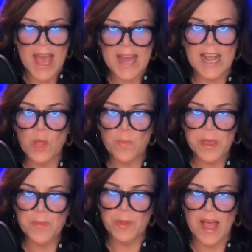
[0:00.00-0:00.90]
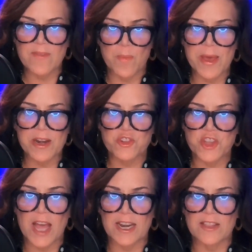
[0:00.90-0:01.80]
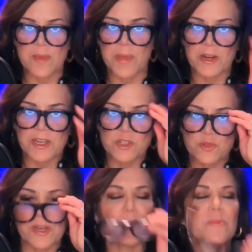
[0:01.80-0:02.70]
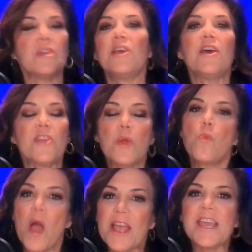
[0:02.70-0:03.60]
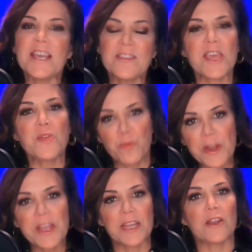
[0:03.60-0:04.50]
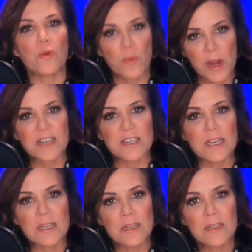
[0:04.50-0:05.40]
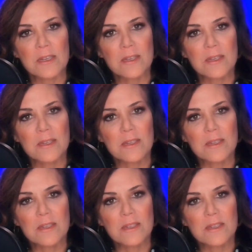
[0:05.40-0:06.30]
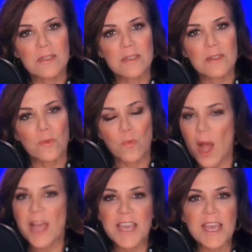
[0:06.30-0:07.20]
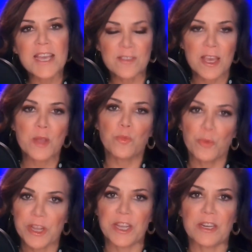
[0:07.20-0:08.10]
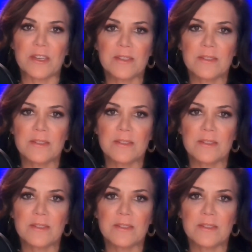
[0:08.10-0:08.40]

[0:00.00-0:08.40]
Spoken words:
and help people have a better shot at the American dream. Then why can't they read, Randi? Why can't they read?